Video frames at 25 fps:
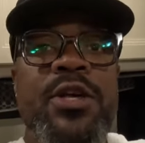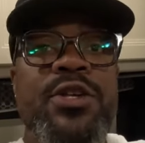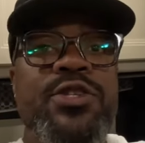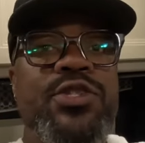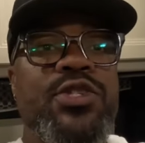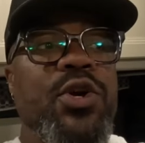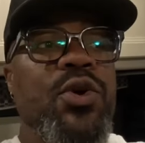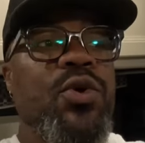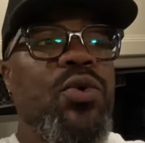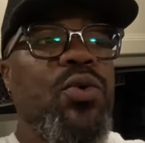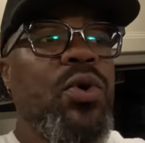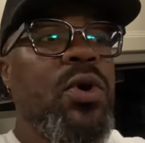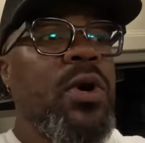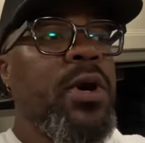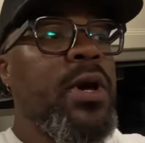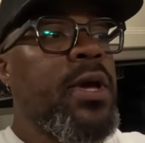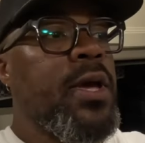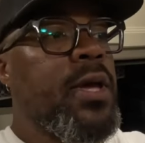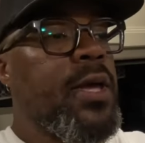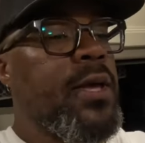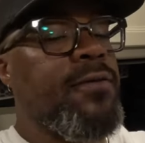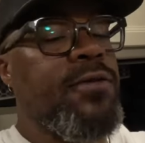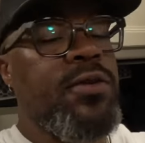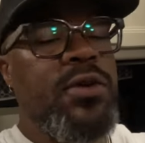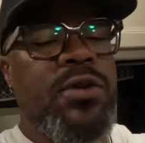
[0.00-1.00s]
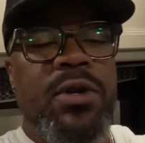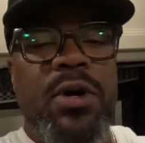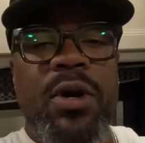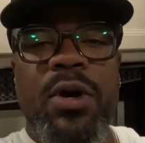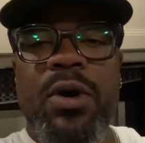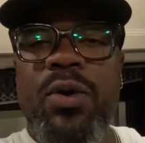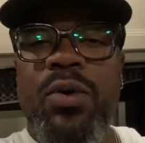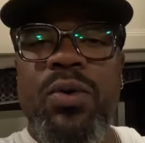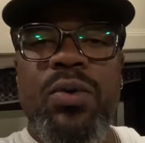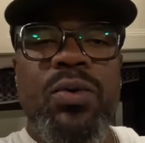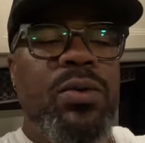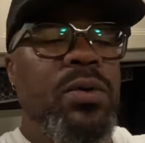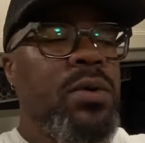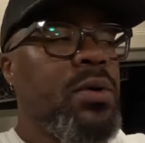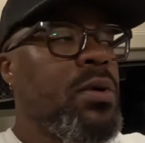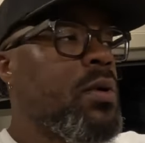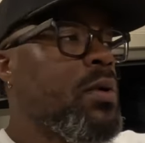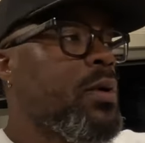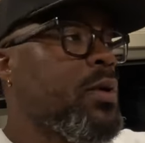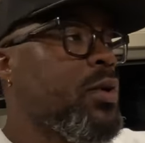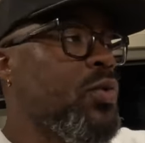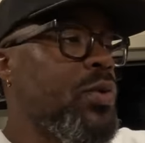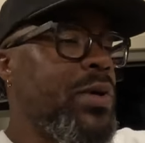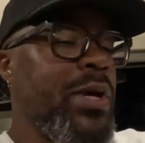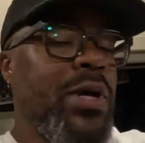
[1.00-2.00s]
So if you know
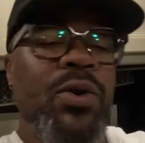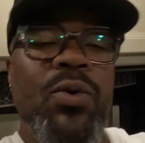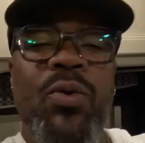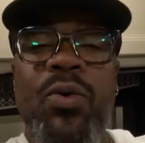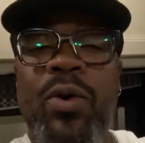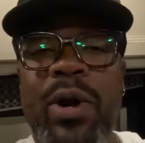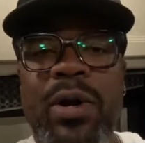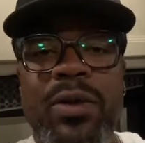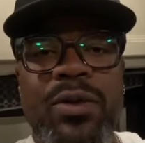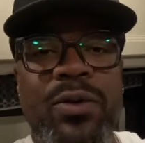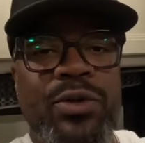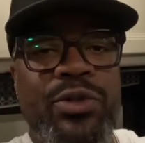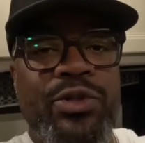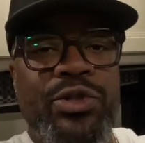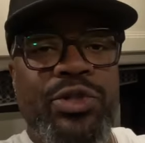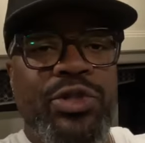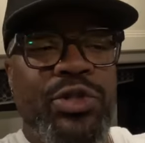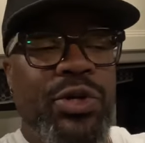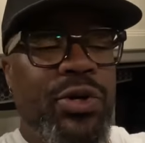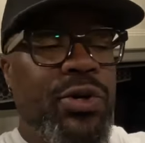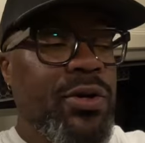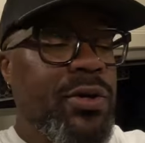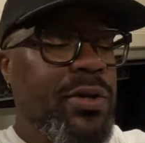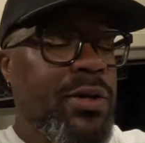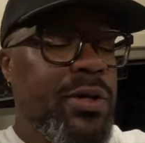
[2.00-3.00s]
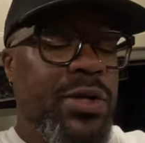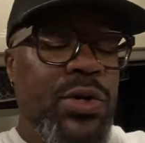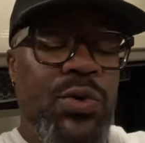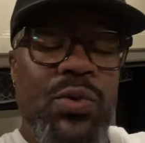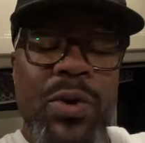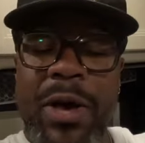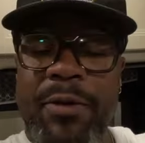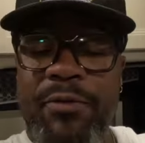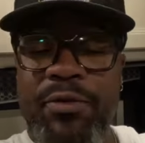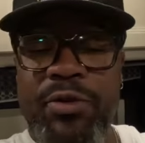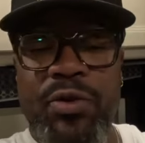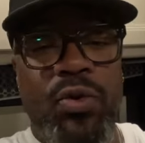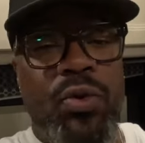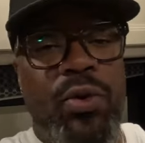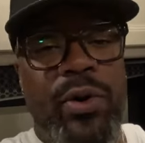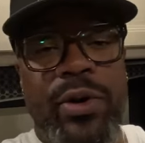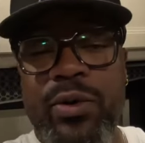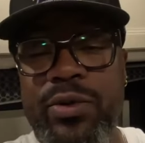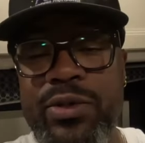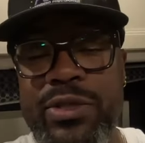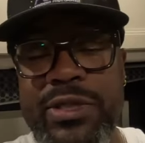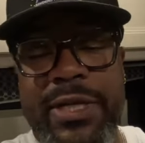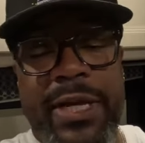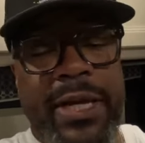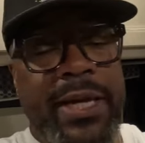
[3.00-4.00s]
you get oil on a shirt, you have an
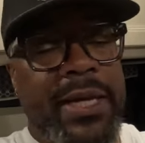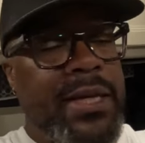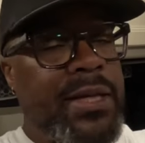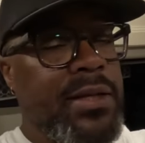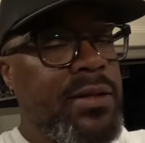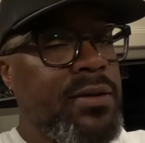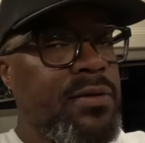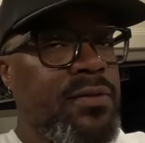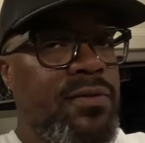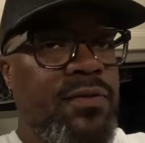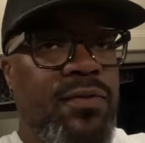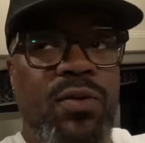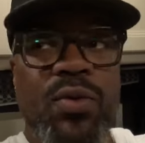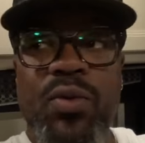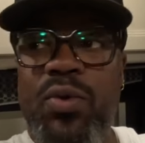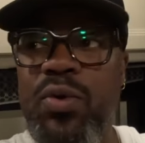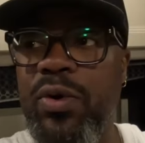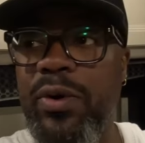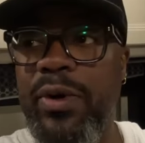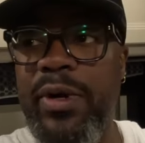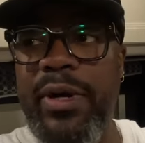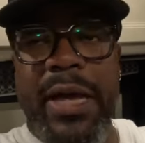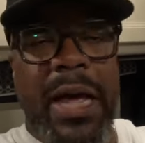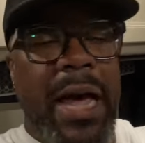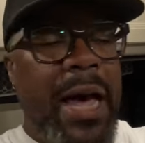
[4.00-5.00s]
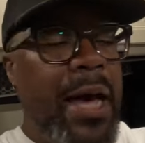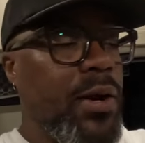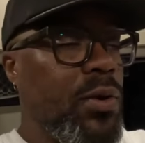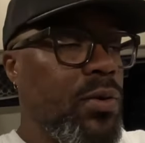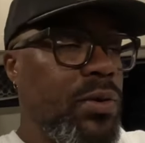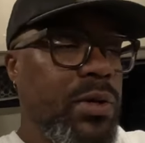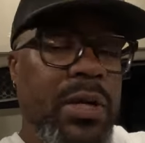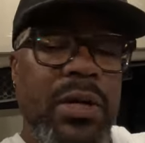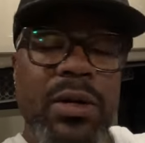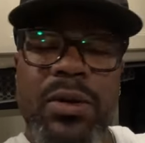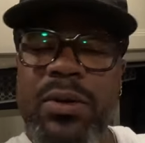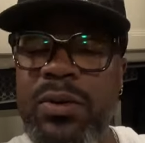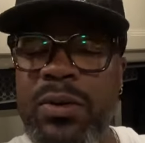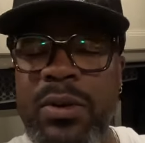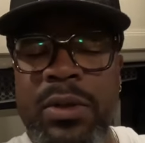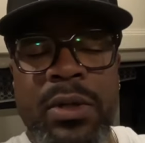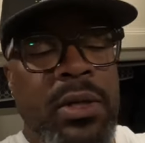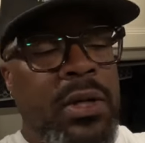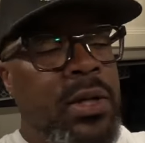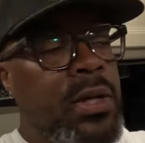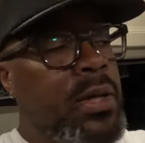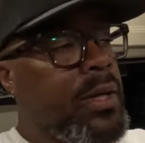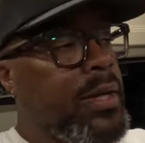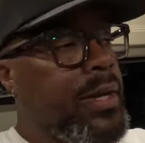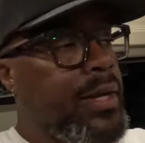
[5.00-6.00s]
oil stain for, I don't know,
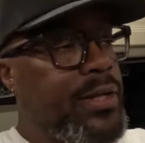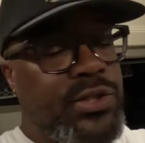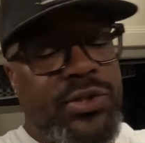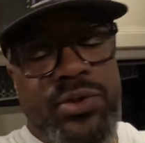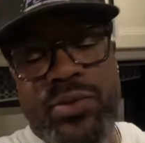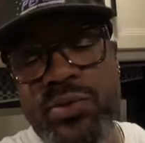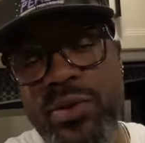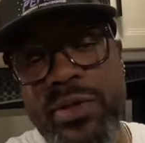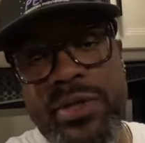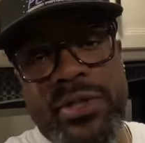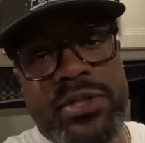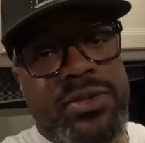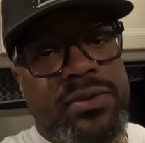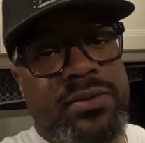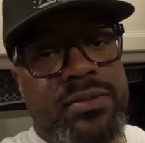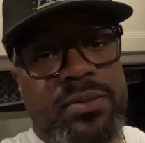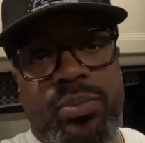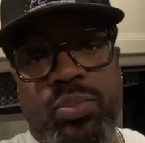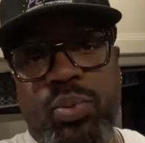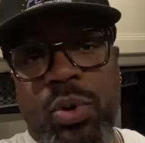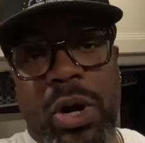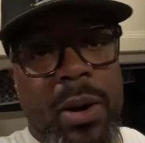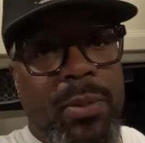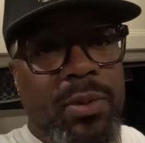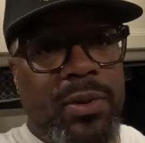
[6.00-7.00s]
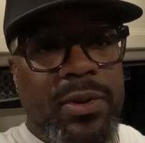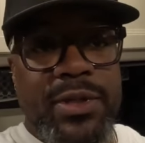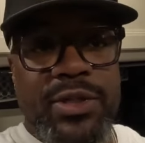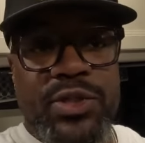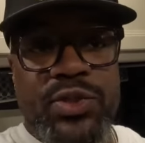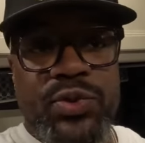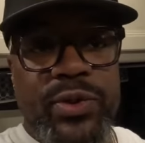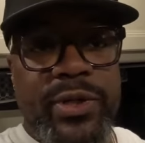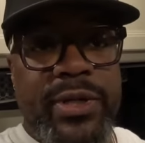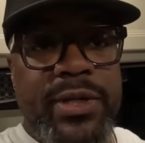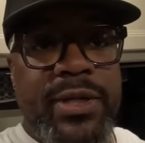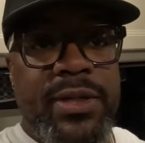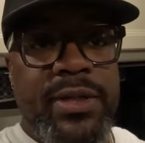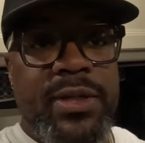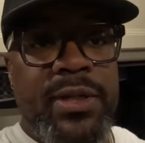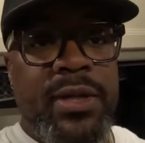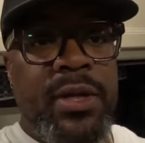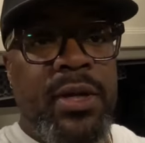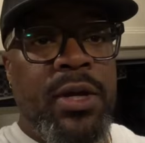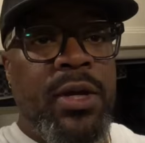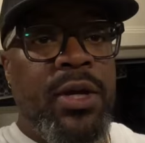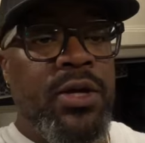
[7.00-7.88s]
until you can properly treat it.